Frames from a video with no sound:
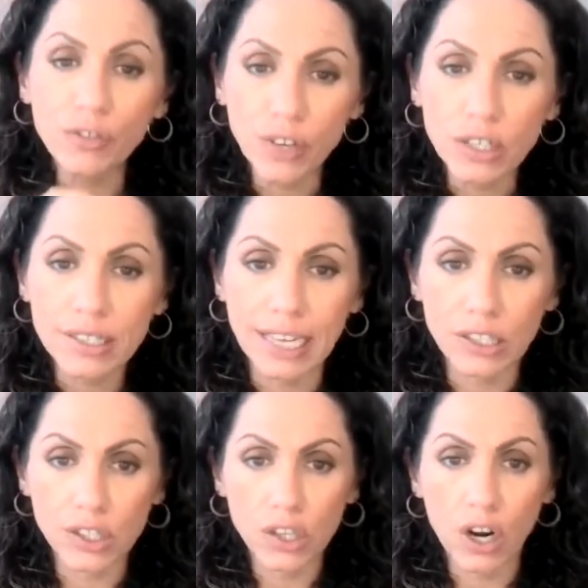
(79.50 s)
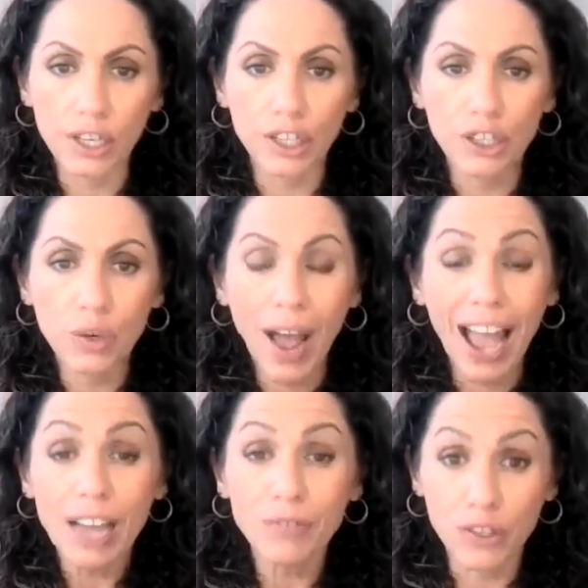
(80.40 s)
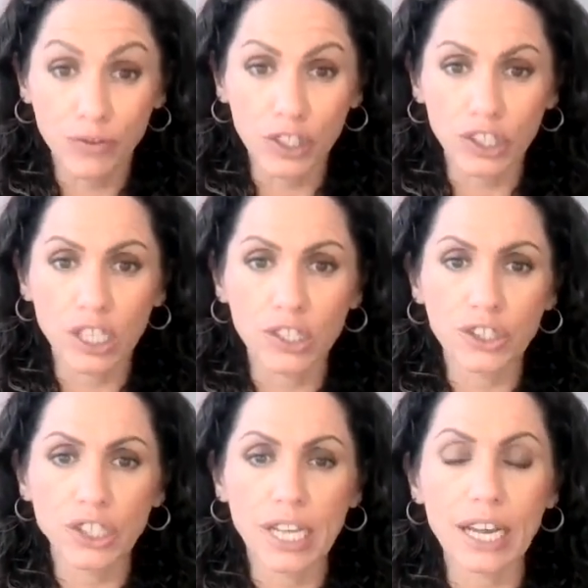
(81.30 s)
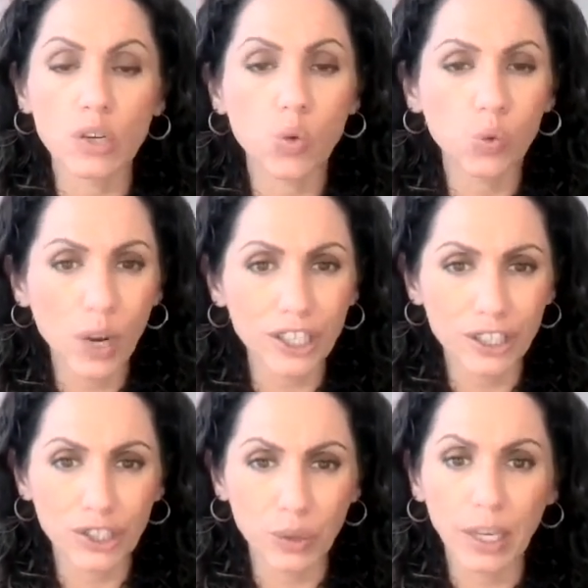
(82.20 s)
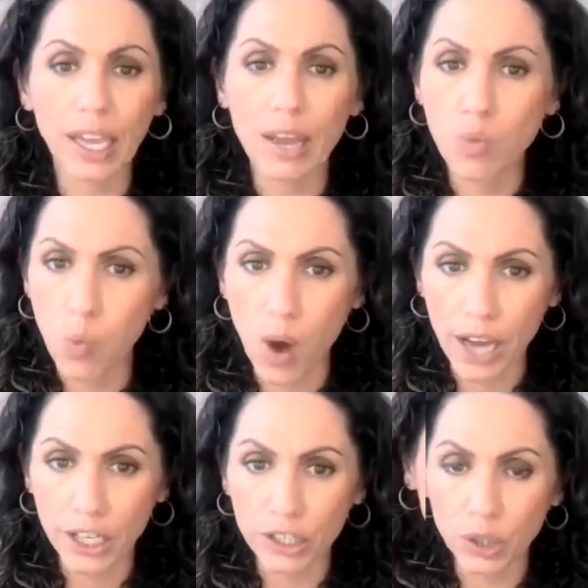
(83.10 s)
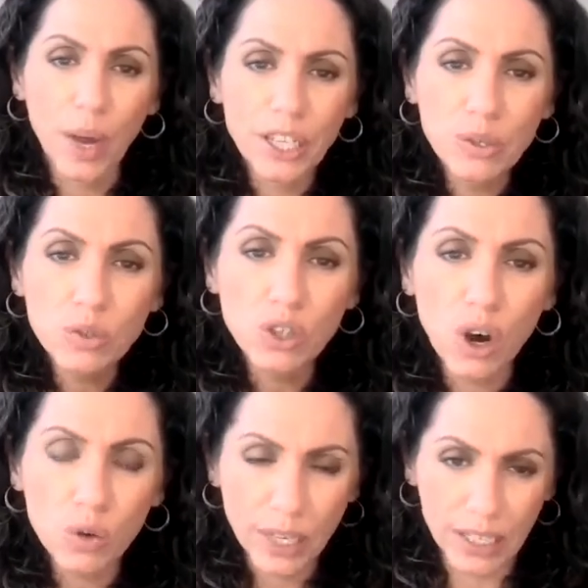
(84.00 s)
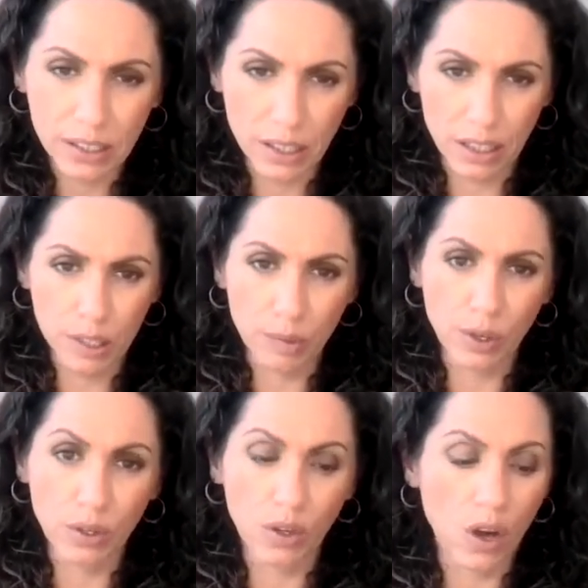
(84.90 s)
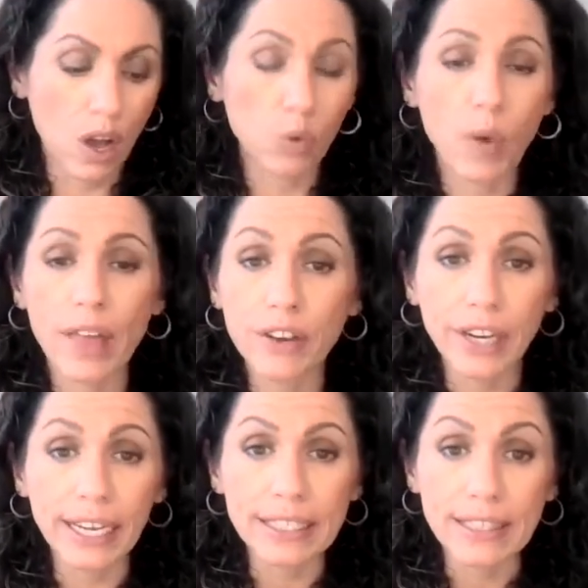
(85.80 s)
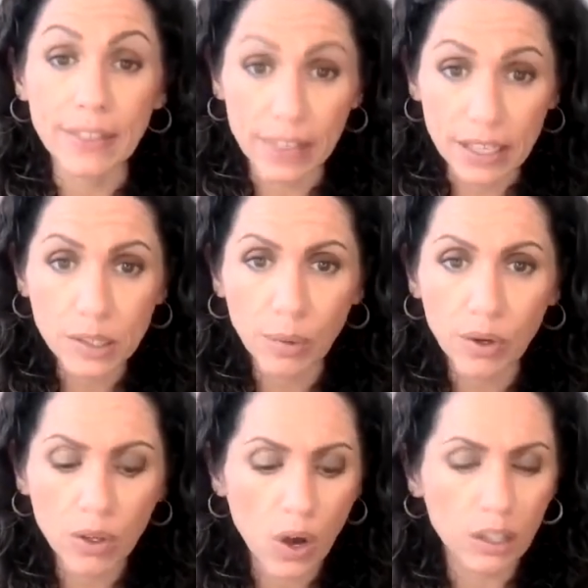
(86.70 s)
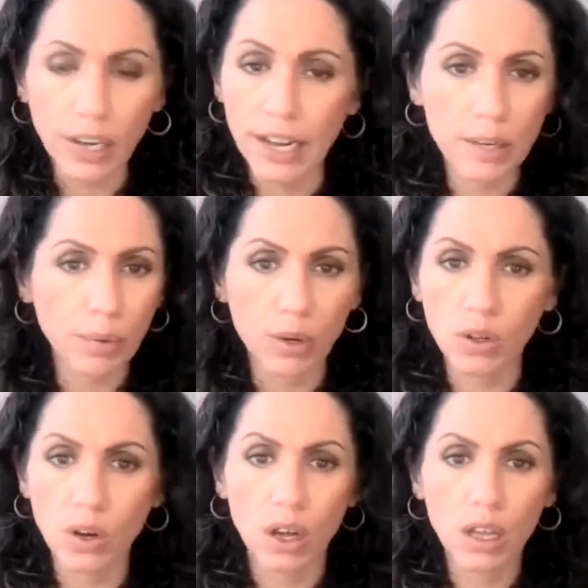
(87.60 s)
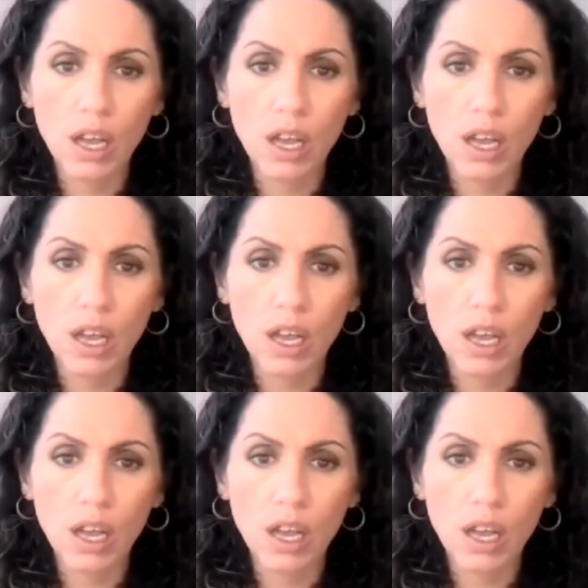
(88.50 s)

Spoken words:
first get started, you have to first understand what you're doing and why you're doing it. When you go into this protocol, whether it's this protocol or any protocol,